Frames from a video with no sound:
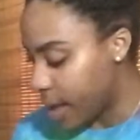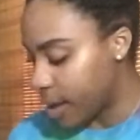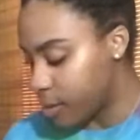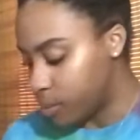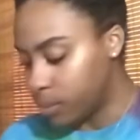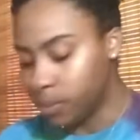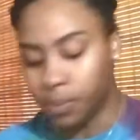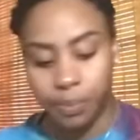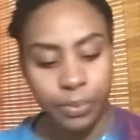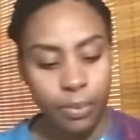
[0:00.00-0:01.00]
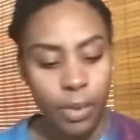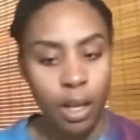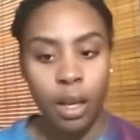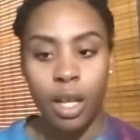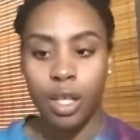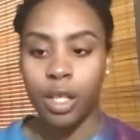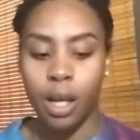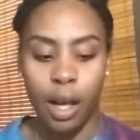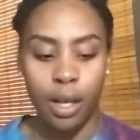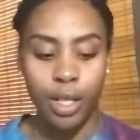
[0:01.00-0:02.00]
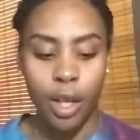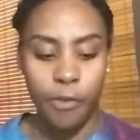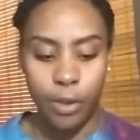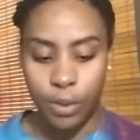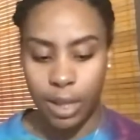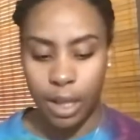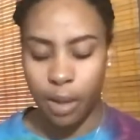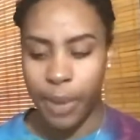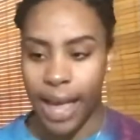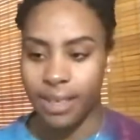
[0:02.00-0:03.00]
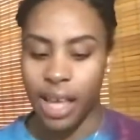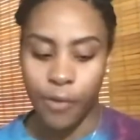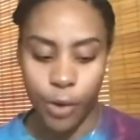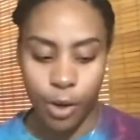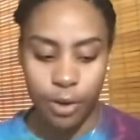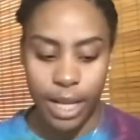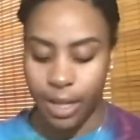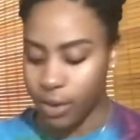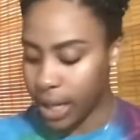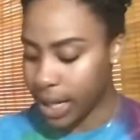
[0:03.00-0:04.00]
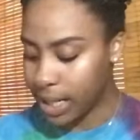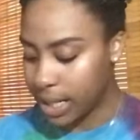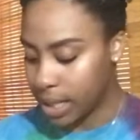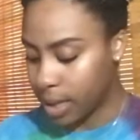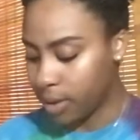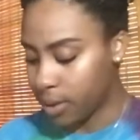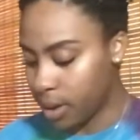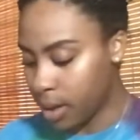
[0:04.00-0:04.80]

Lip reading: and shuffle using the past life oracle deck so that I can see